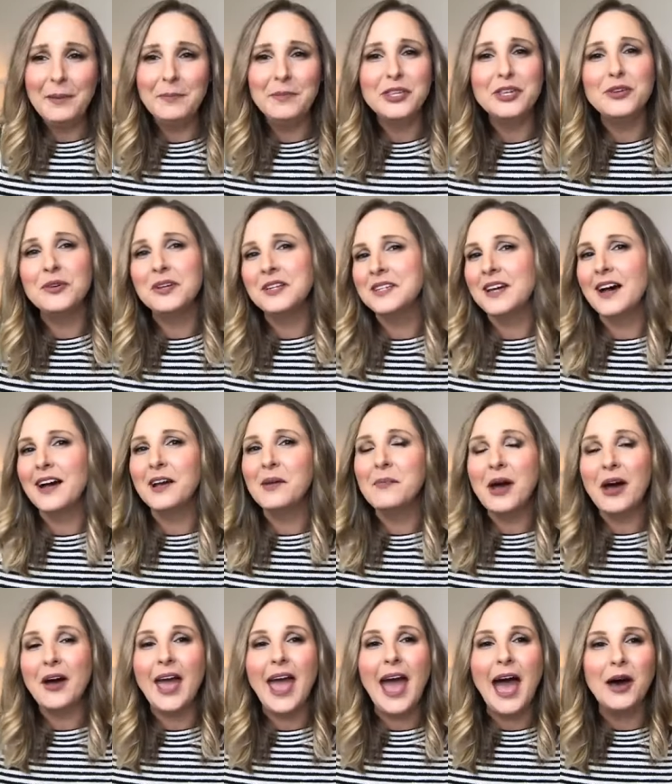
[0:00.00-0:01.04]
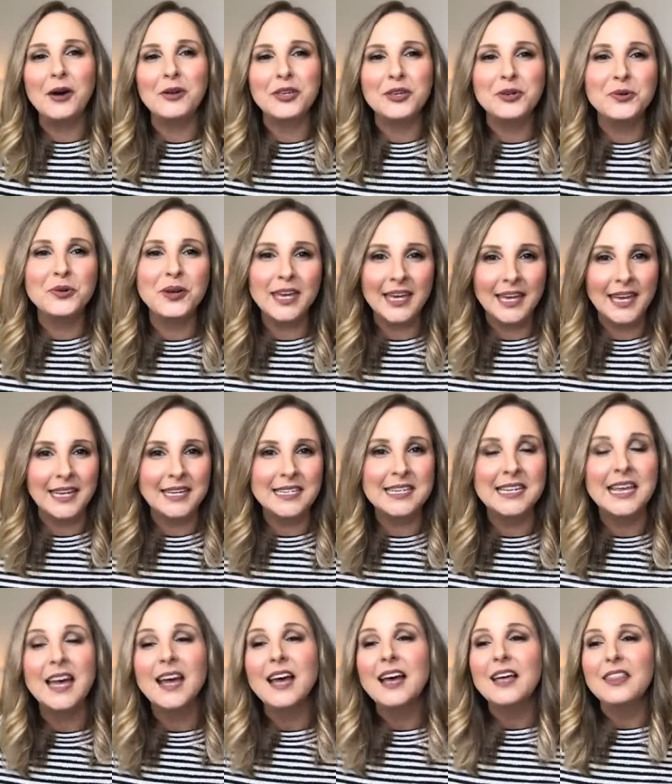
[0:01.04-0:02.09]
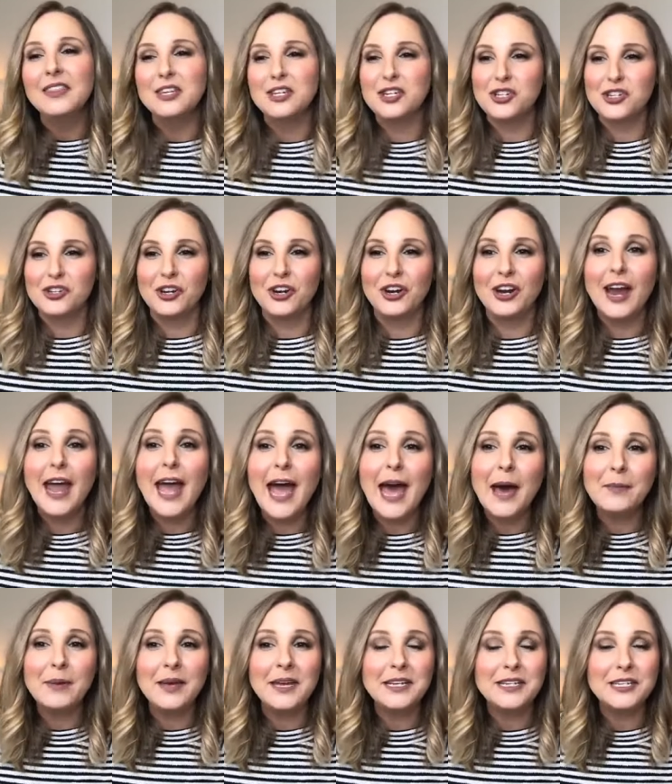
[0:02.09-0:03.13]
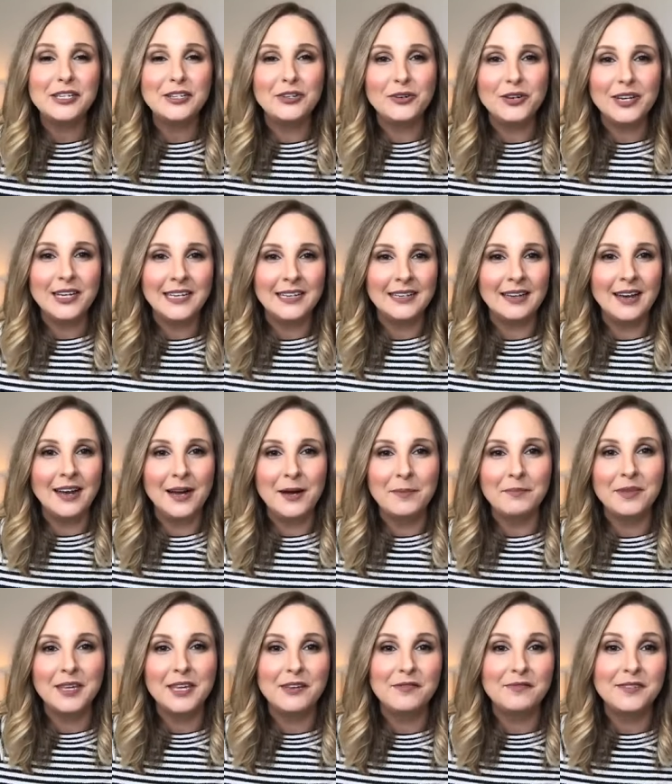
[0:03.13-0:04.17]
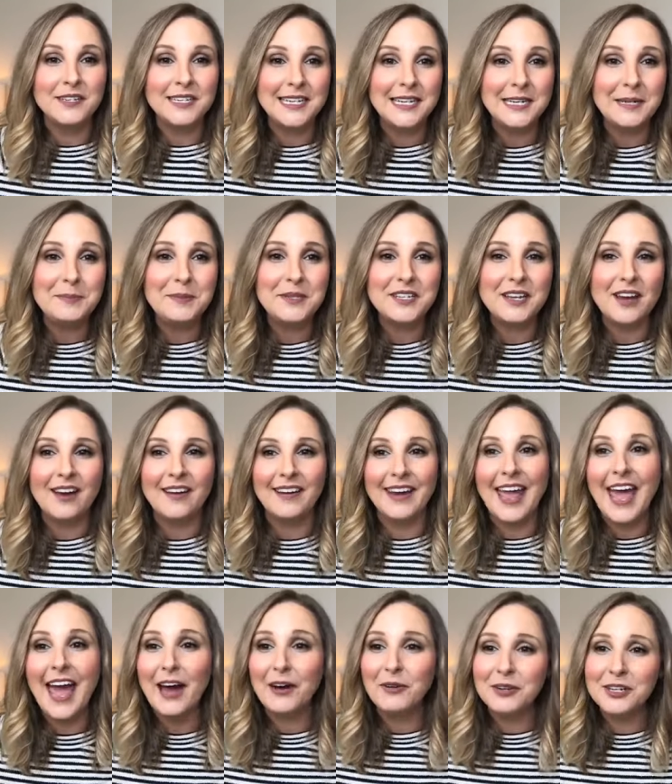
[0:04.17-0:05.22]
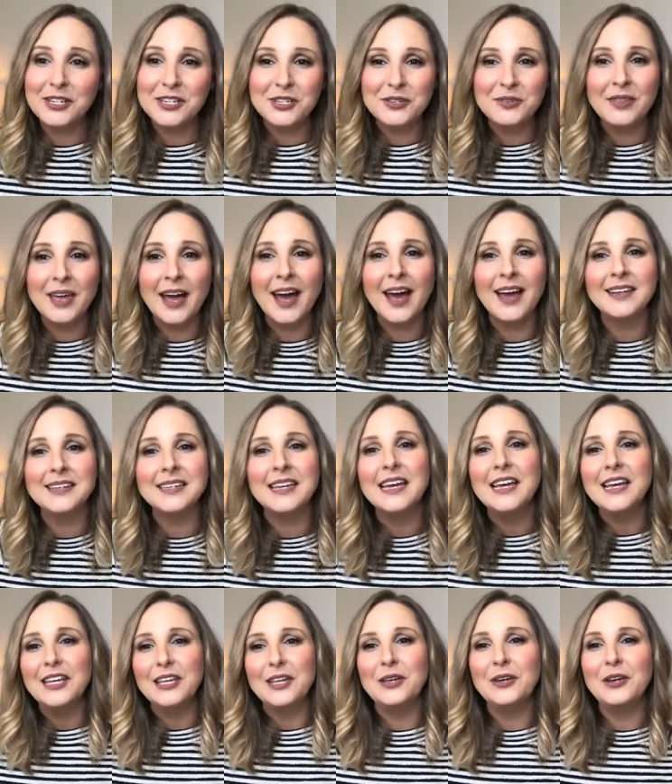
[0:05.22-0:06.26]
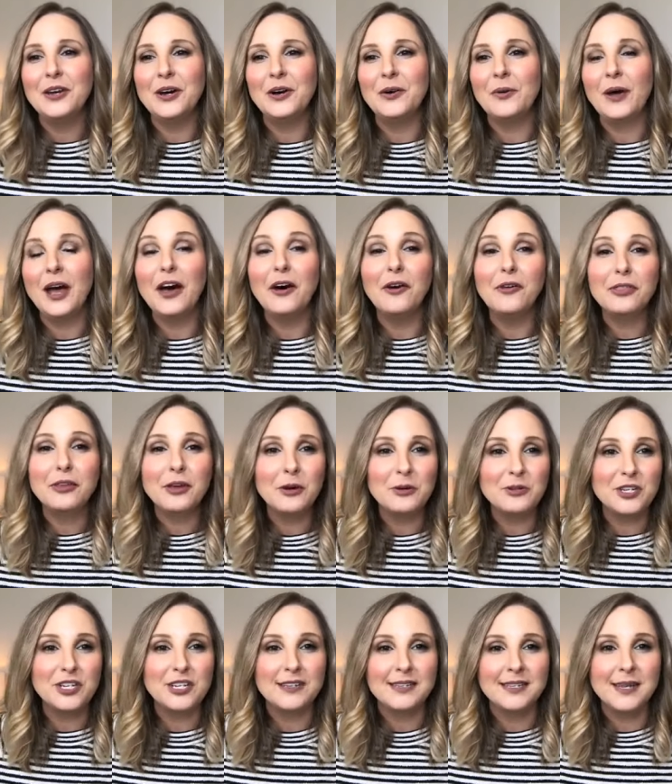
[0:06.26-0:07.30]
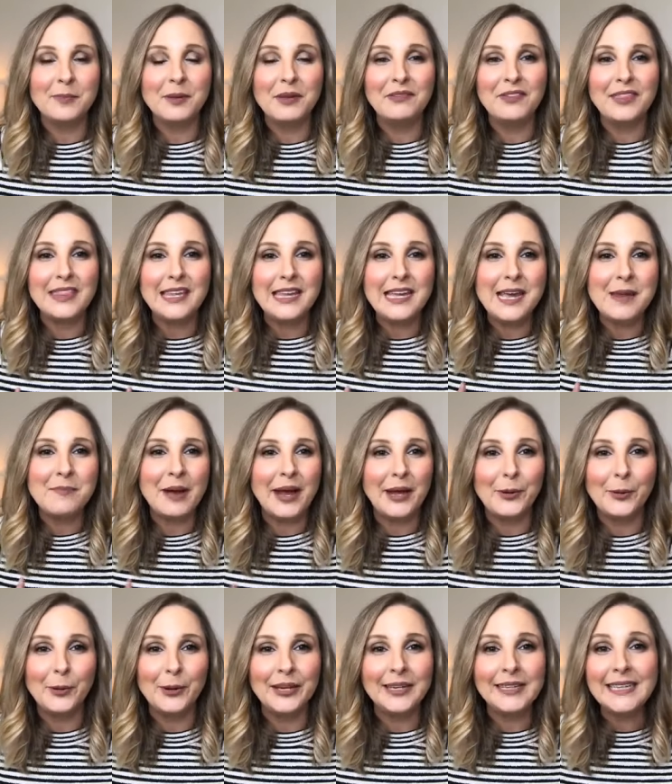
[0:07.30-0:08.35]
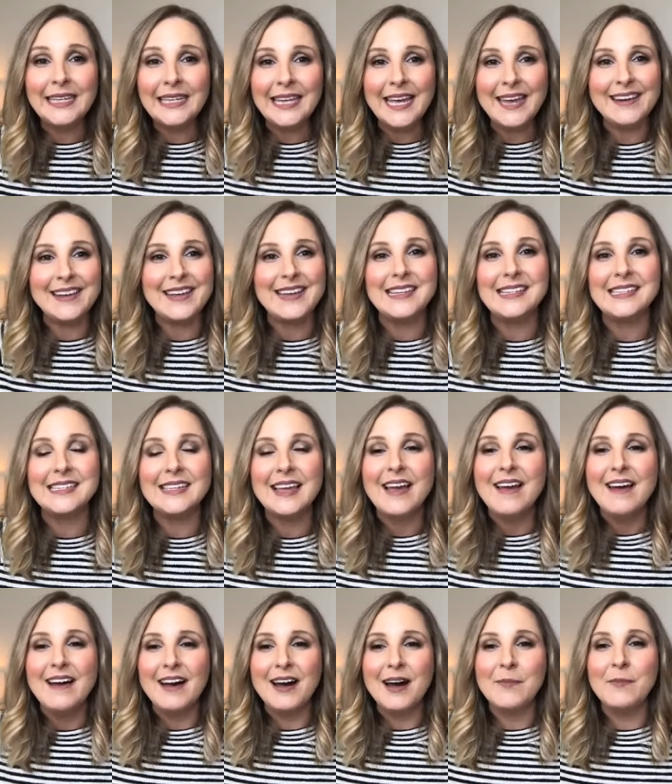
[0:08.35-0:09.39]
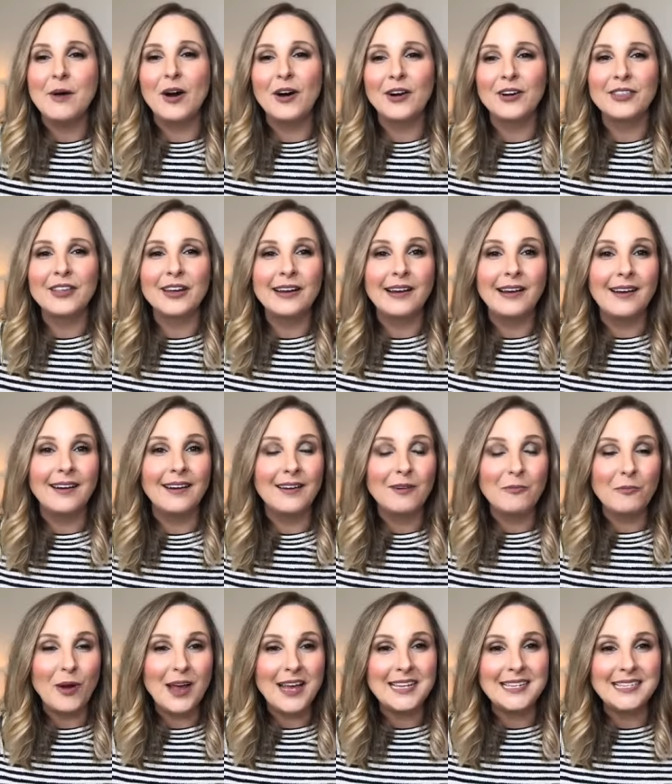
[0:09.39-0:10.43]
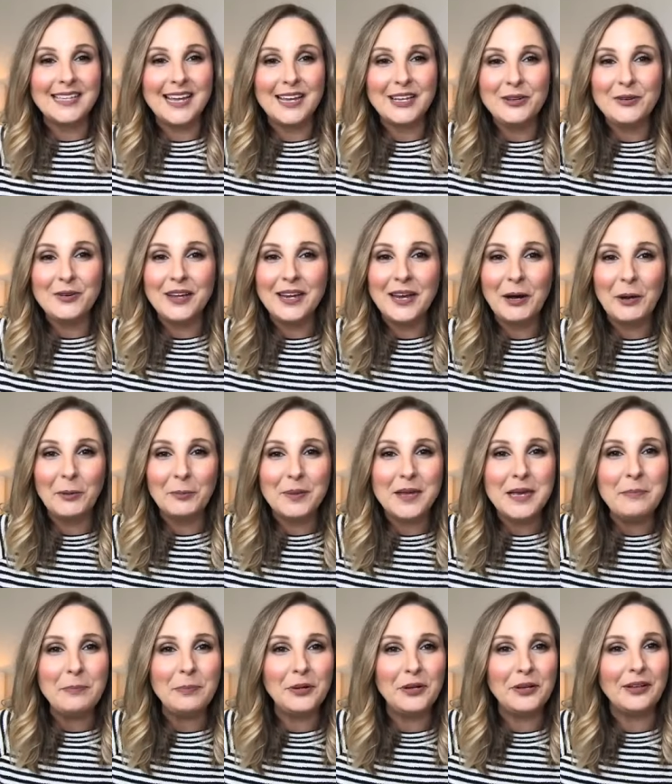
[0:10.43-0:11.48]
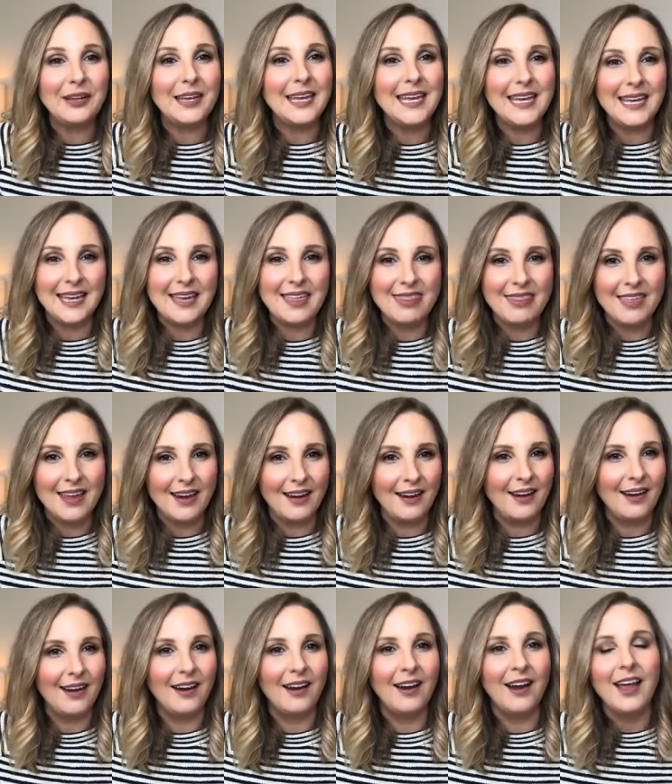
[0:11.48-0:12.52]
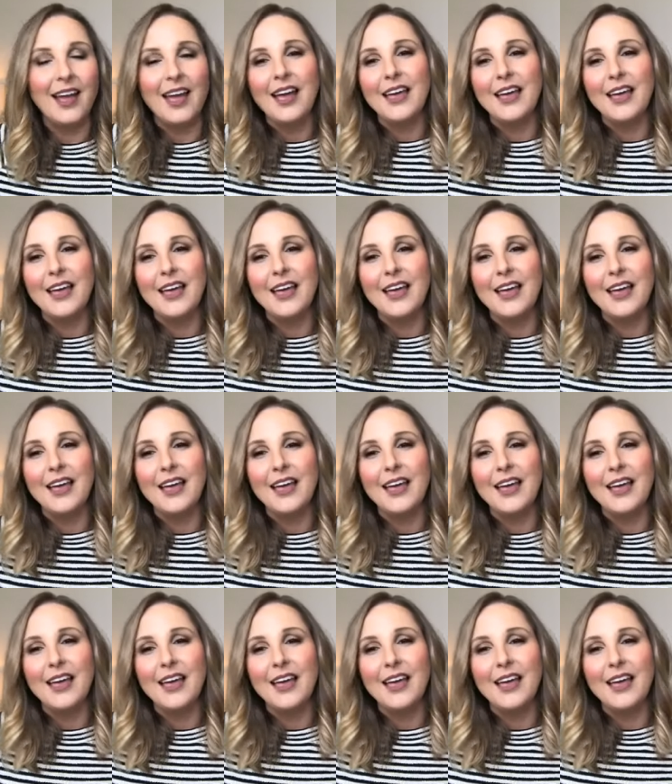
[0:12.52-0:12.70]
you could talk about how you kicked the sugar habit. You can give tips on how to do that. Health coaches. I'm even thinking my oily ladies. Are there ways that you can help people kick their